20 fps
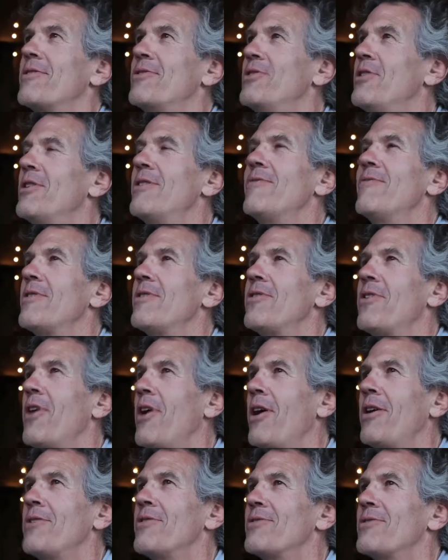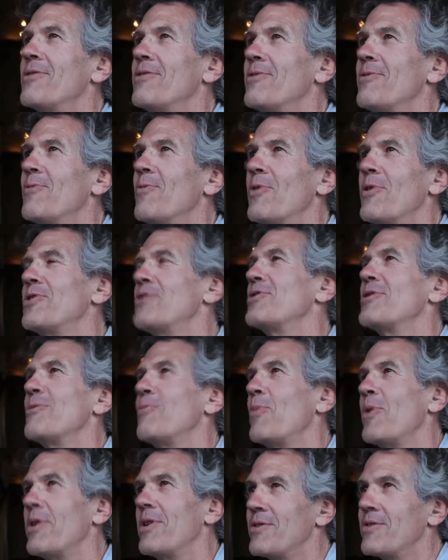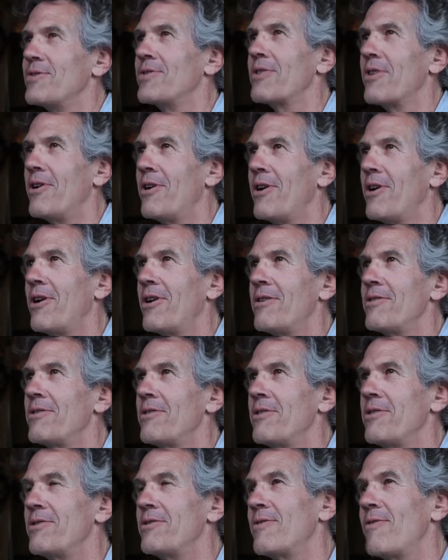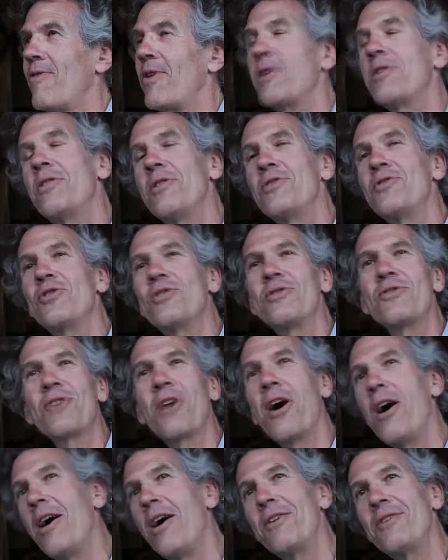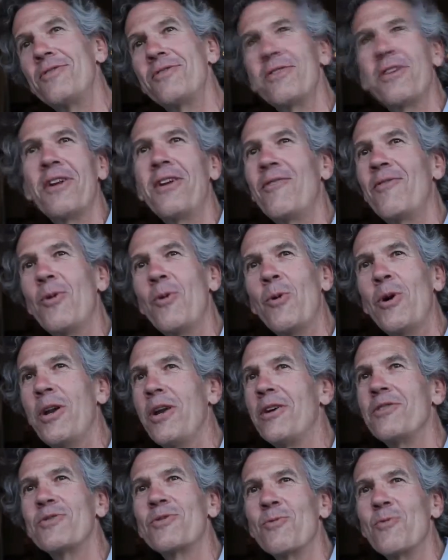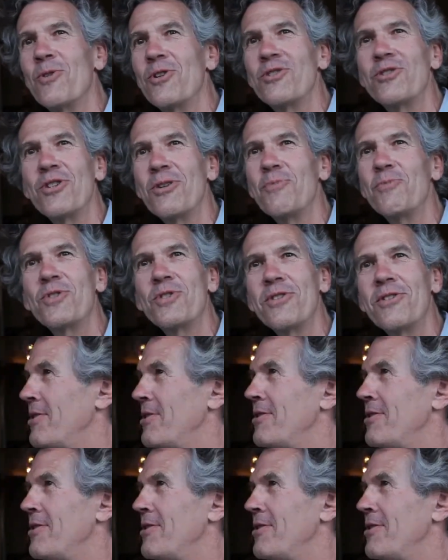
good of a thing to worship as are these fictitious gods that everyone else worships?